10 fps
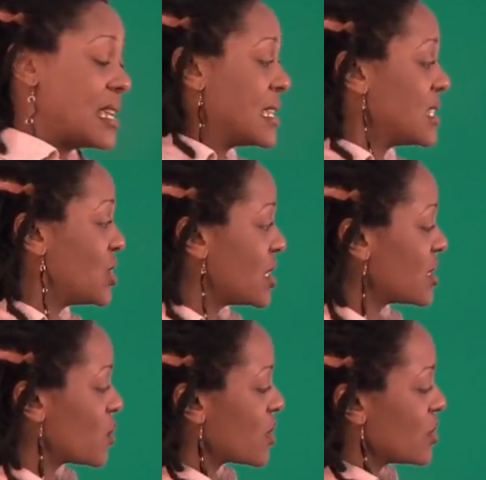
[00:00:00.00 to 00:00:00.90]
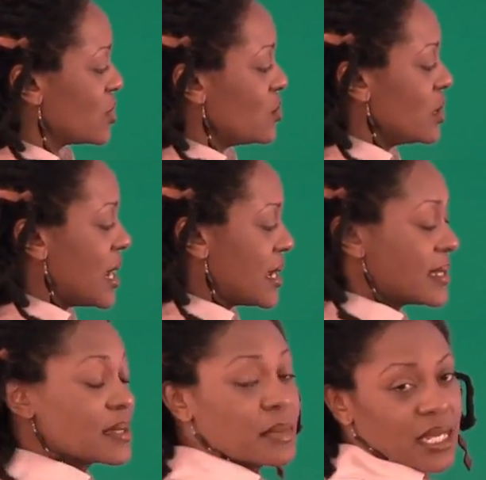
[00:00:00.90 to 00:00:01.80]
is just where the two
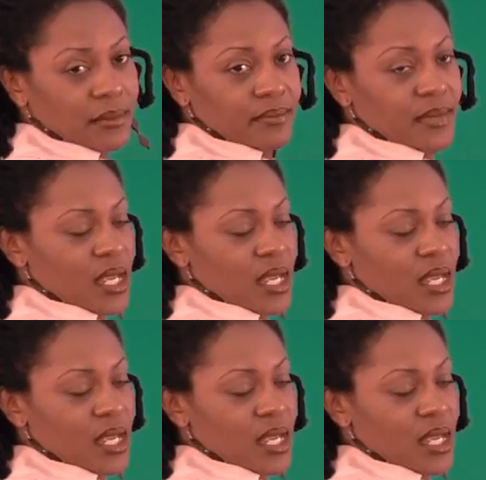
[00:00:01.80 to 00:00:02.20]
lines meet.